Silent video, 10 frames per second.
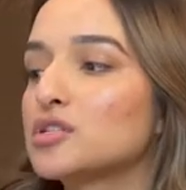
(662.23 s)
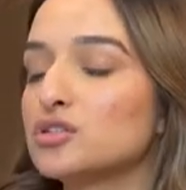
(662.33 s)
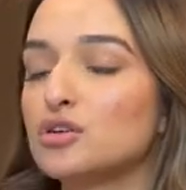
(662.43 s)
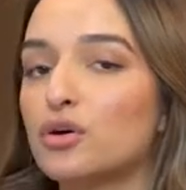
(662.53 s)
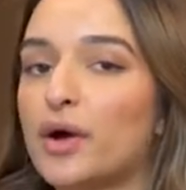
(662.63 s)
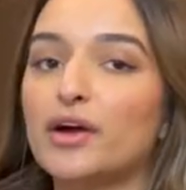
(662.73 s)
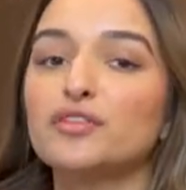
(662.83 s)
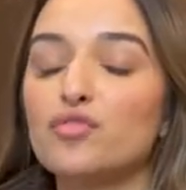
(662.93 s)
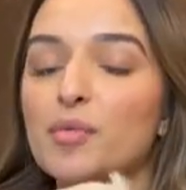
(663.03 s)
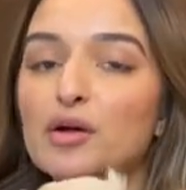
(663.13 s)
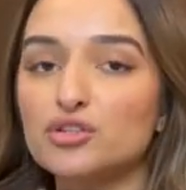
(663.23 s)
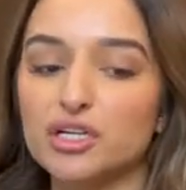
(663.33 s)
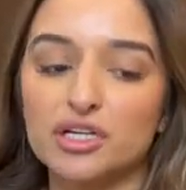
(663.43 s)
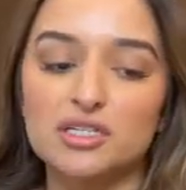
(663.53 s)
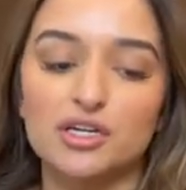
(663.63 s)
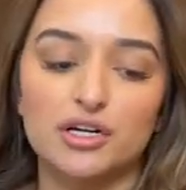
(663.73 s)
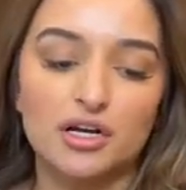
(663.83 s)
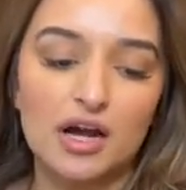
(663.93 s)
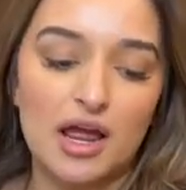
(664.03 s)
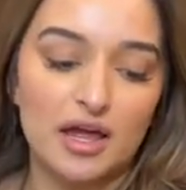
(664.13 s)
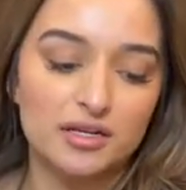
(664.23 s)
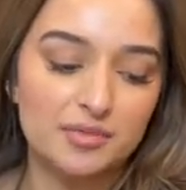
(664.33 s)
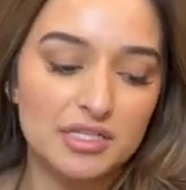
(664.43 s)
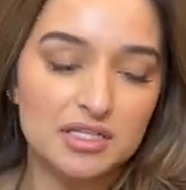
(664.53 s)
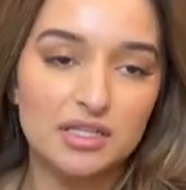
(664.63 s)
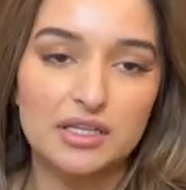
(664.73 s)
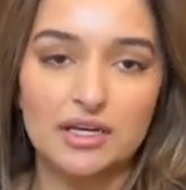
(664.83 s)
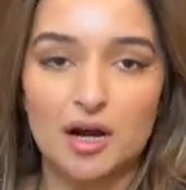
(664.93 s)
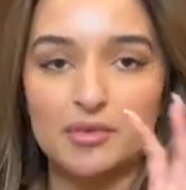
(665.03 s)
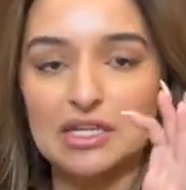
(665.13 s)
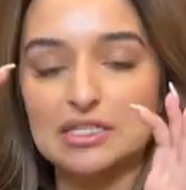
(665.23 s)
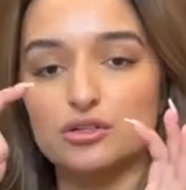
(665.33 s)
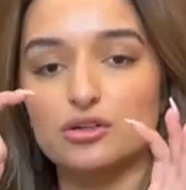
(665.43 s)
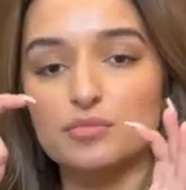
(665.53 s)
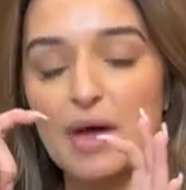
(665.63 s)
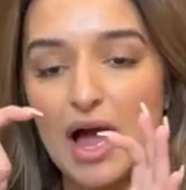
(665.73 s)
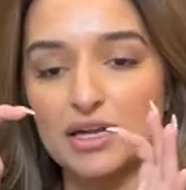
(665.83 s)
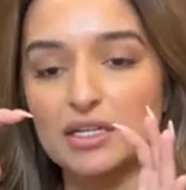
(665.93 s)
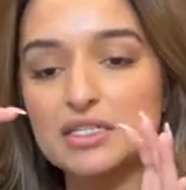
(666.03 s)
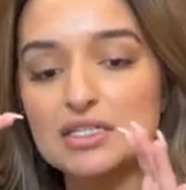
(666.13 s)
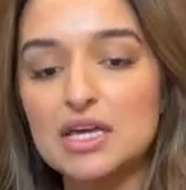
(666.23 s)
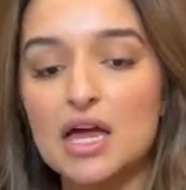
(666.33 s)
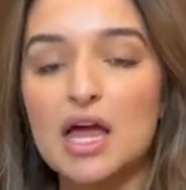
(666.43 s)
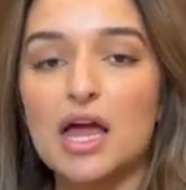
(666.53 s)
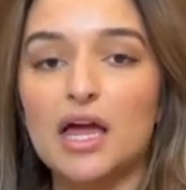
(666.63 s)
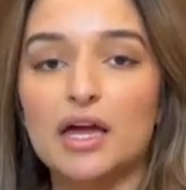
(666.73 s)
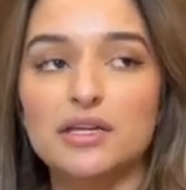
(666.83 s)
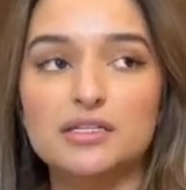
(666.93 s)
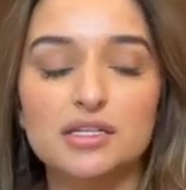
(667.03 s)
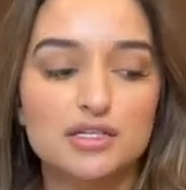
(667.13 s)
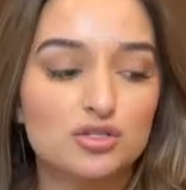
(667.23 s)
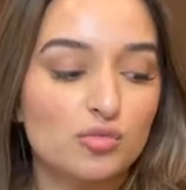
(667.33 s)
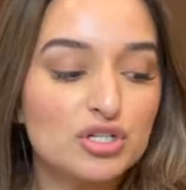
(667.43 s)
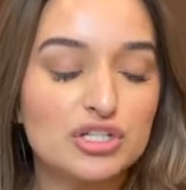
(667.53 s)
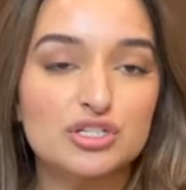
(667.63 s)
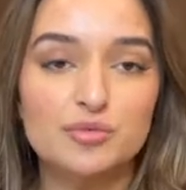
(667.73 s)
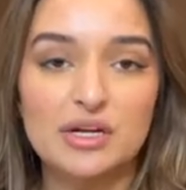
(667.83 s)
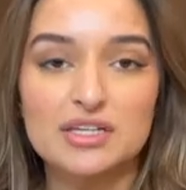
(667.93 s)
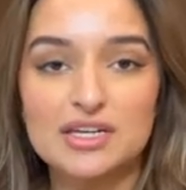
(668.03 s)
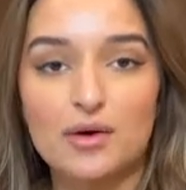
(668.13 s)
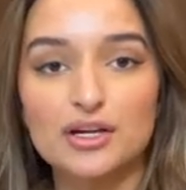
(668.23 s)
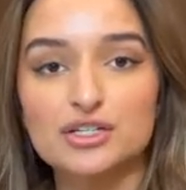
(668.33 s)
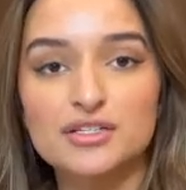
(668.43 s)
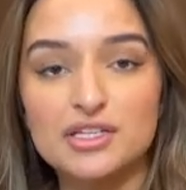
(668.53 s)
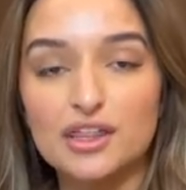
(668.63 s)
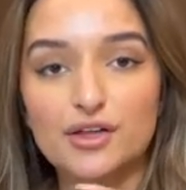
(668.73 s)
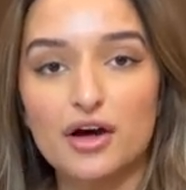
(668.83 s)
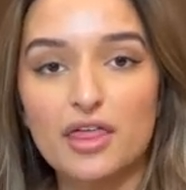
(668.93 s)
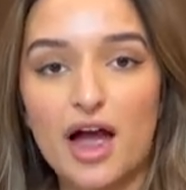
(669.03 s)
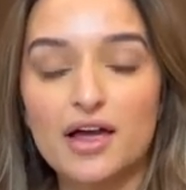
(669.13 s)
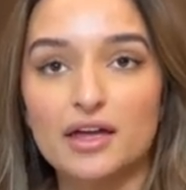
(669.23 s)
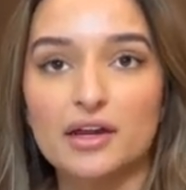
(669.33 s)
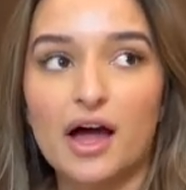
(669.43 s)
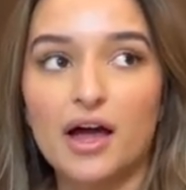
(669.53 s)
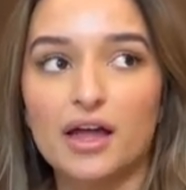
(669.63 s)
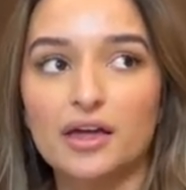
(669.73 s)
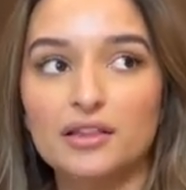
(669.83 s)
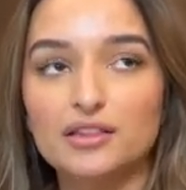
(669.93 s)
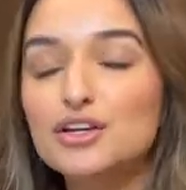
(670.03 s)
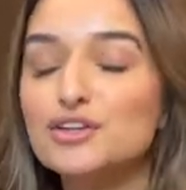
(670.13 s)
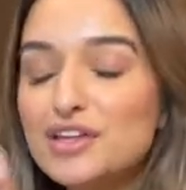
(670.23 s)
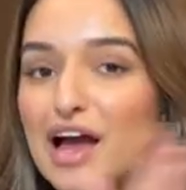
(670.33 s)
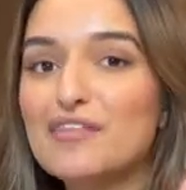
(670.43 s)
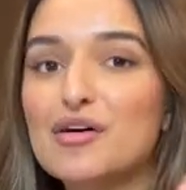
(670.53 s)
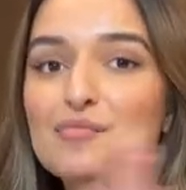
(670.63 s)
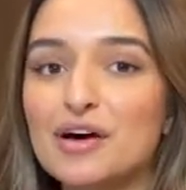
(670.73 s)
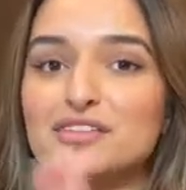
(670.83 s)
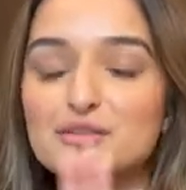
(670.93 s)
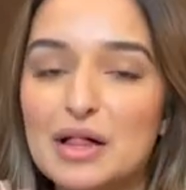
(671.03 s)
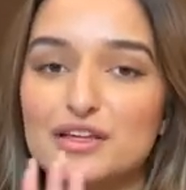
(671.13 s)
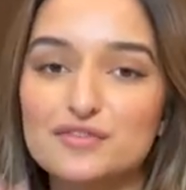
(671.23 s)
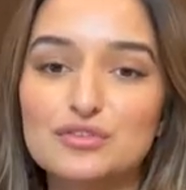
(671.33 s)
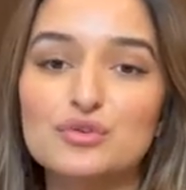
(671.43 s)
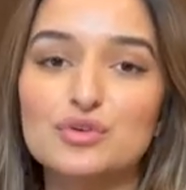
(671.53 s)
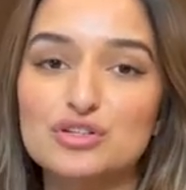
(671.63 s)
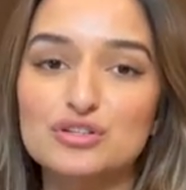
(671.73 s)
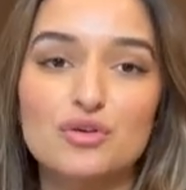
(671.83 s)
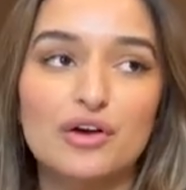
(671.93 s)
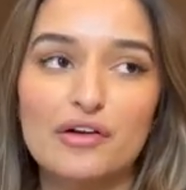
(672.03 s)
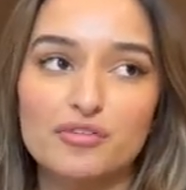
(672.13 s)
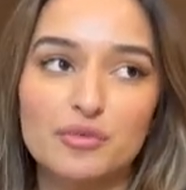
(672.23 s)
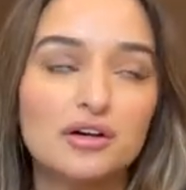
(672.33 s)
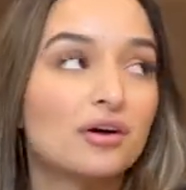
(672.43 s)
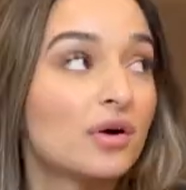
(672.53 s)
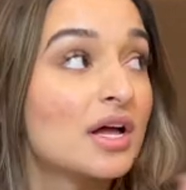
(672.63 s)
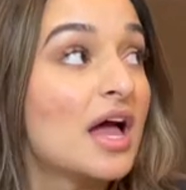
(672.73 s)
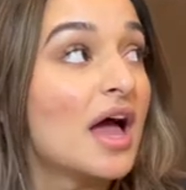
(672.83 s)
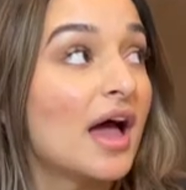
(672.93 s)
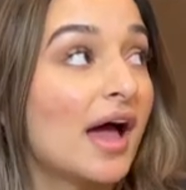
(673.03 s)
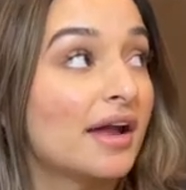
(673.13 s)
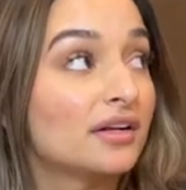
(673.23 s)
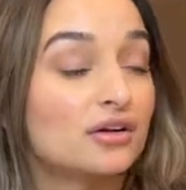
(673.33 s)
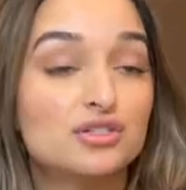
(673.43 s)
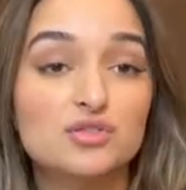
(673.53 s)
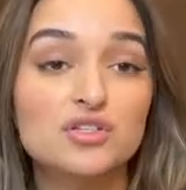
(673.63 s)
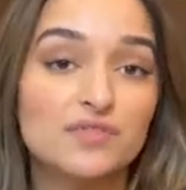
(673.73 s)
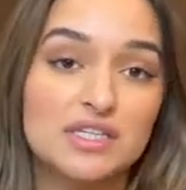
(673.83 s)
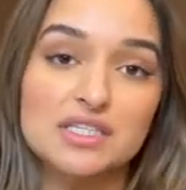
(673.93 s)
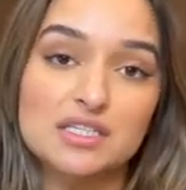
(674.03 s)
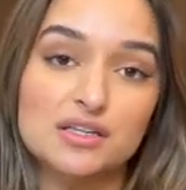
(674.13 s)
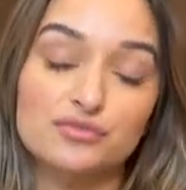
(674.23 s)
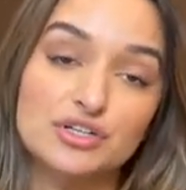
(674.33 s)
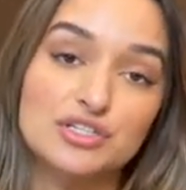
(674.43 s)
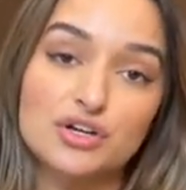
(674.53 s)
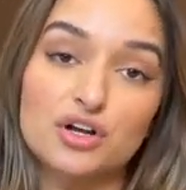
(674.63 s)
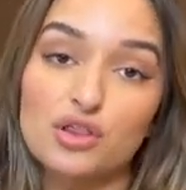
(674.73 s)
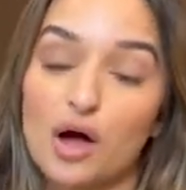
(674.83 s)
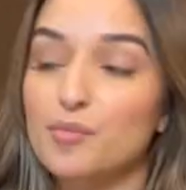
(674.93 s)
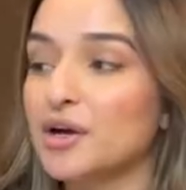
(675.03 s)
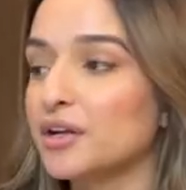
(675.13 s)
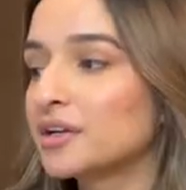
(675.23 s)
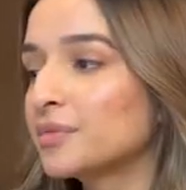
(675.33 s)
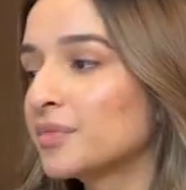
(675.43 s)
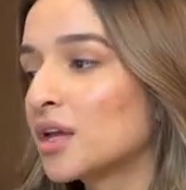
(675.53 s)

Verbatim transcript: so I got the four pound chicken dinner and basically they come in these little packets and it's so much easier because now I can just de-thaw that and I literally have a month's supply of food, which is so great for Miko. And it also just fits into the freezer a lot better.